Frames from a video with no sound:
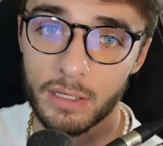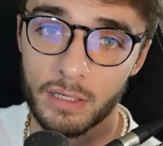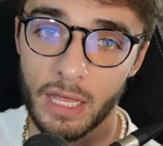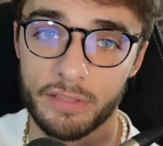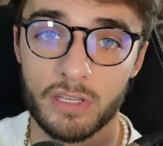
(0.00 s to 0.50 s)

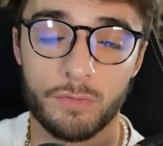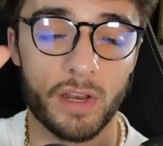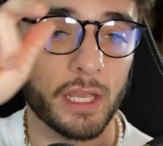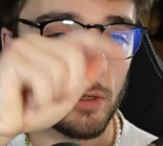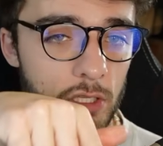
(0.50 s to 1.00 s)
like this
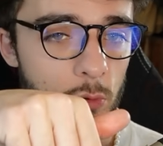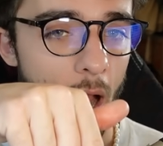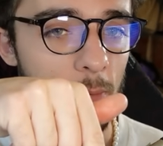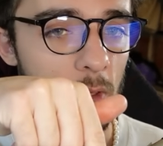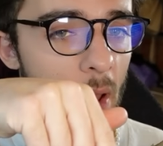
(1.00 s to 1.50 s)
video,
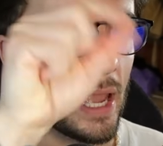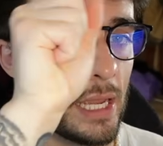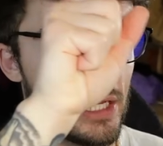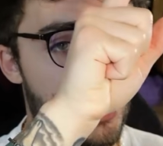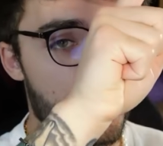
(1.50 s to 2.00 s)
subscribe to the
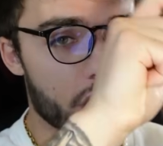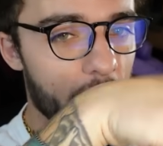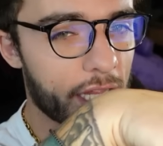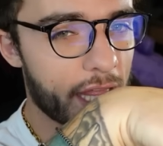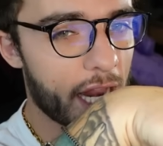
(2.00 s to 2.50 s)
page,
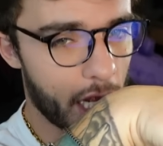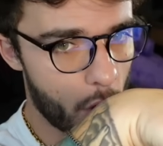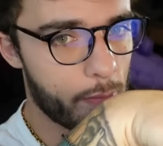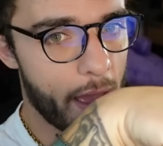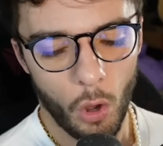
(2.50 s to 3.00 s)
and hit that
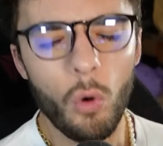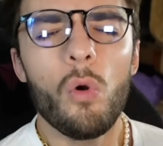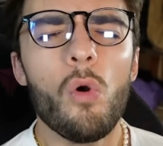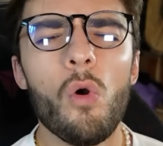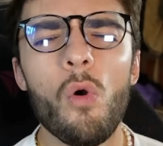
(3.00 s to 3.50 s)
noti bell.
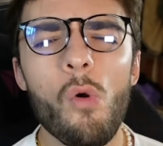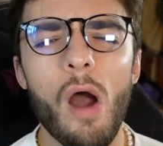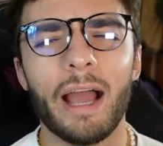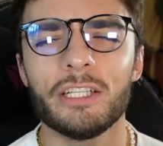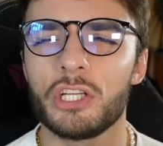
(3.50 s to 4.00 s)
Ooh,
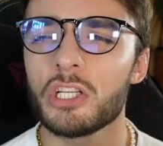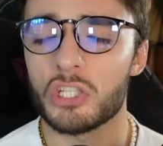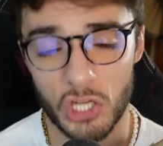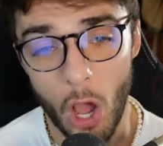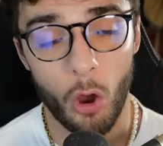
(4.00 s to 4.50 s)
I
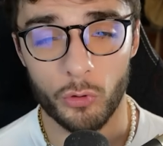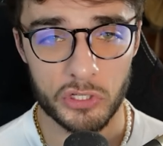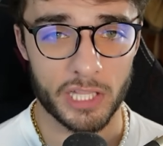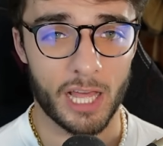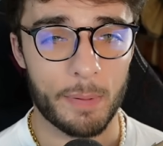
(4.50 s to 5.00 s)
just know
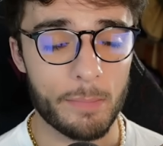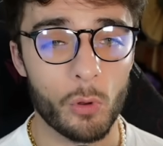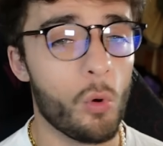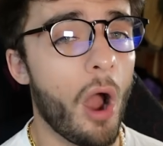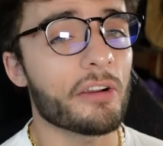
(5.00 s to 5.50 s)
there's a lot of people
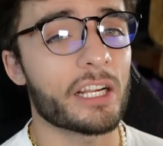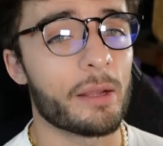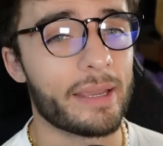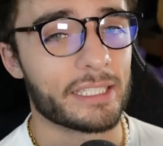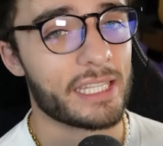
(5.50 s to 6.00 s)
who aren't going to
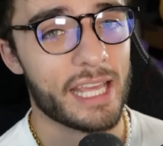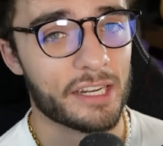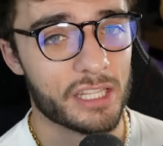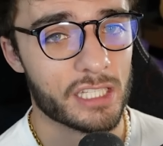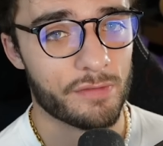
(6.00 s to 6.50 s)
make it to the
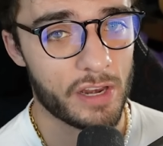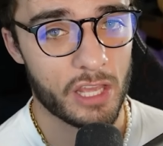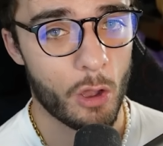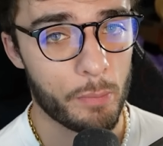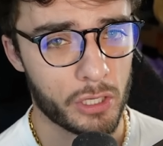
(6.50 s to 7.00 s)
end of this
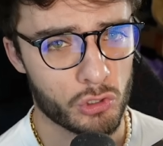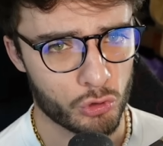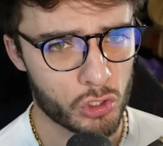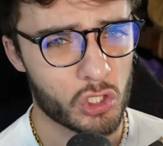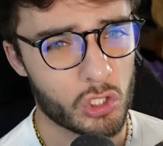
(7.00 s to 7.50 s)
video because they're
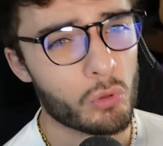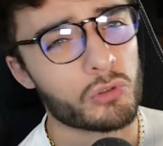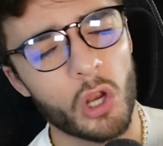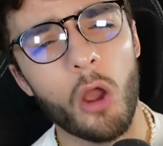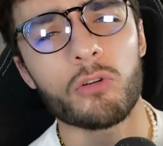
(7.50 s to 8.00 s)
just so
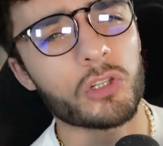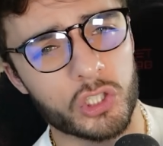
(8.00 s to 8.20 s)
darn